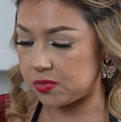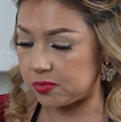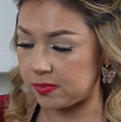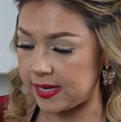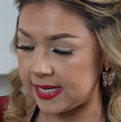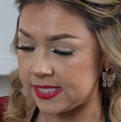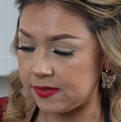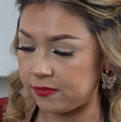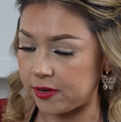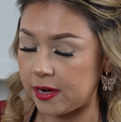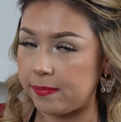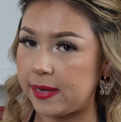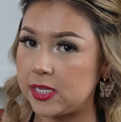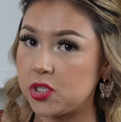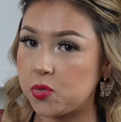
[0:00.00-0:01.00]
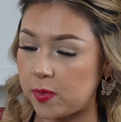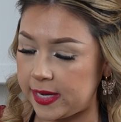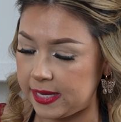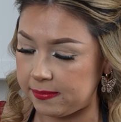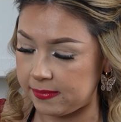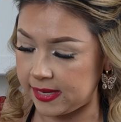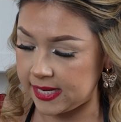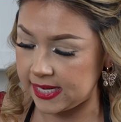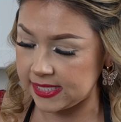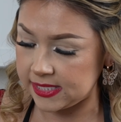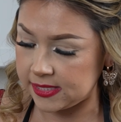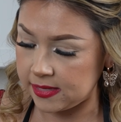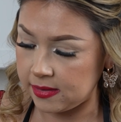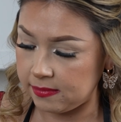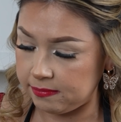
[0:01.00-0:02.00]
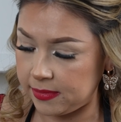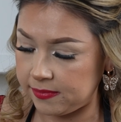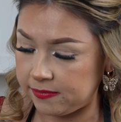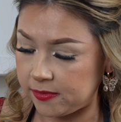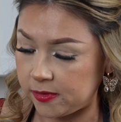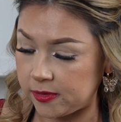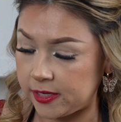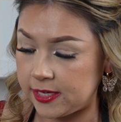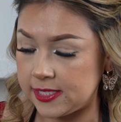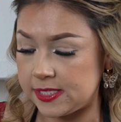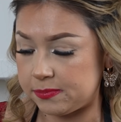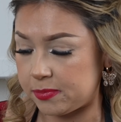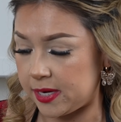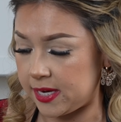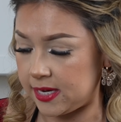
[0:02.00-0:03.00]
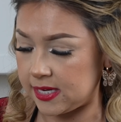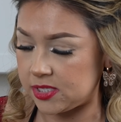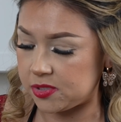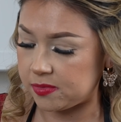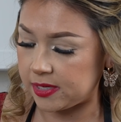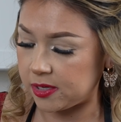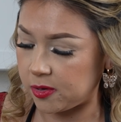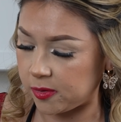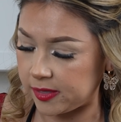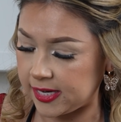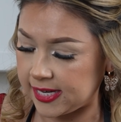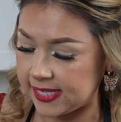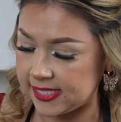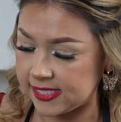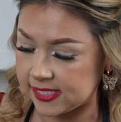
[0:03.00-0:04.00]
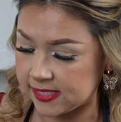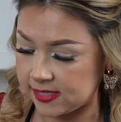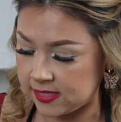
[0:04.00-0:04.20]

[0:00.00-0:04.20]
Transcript: rest for about 20 minutes before spreading it to our corn husk.